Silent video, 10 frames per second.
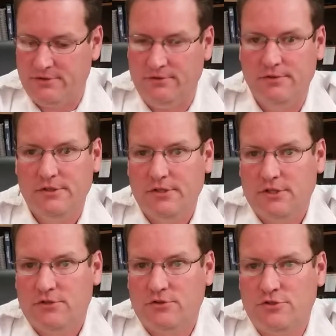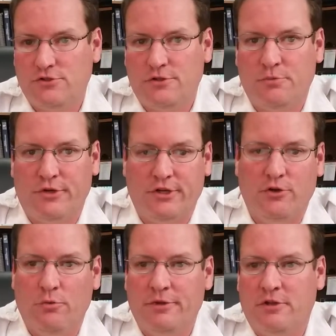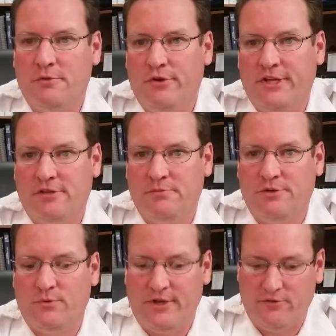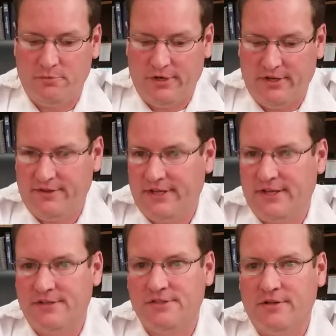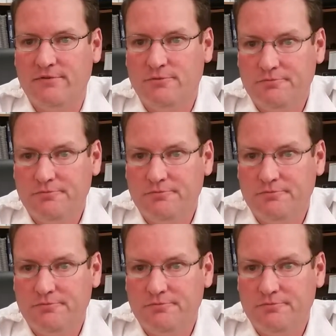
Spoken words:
So there's usually pretty good open communication between everybody on that kind of stuff.